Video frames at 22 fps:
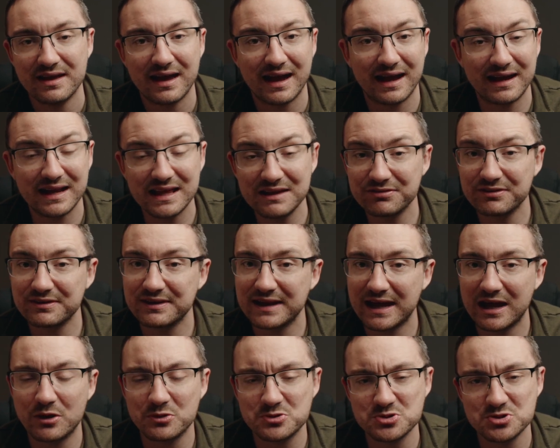and even
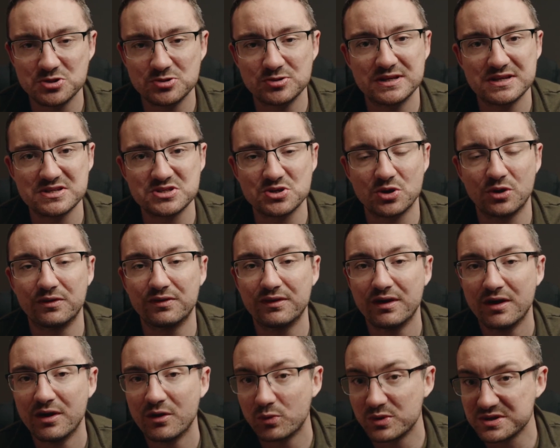now, 2 years on,
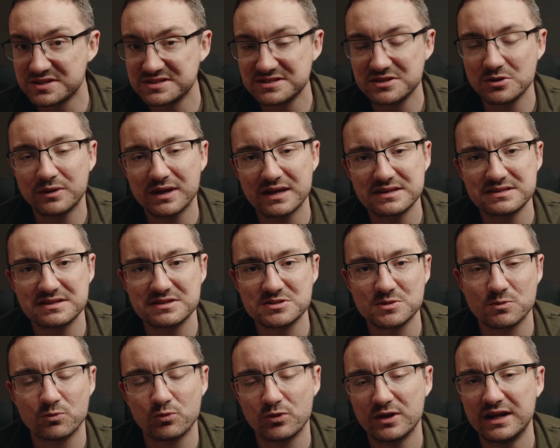we're still getting
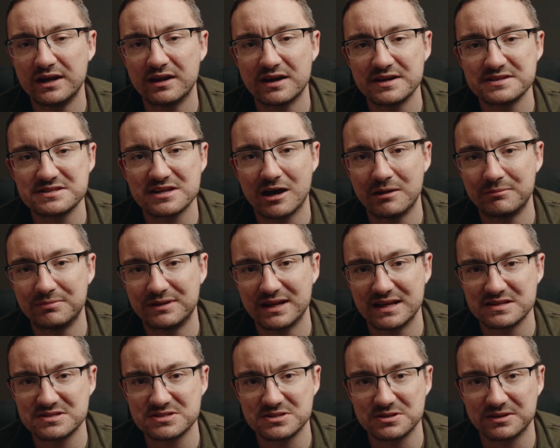some really nice
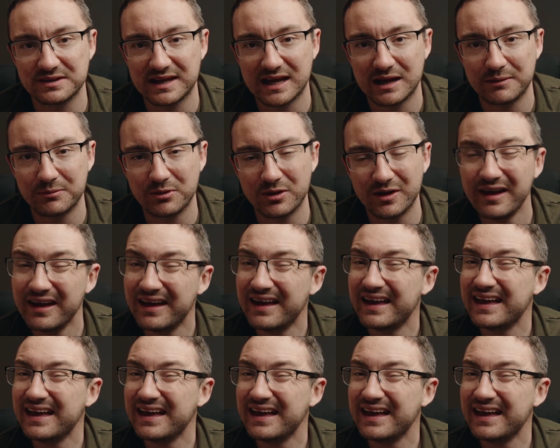updates to the camera,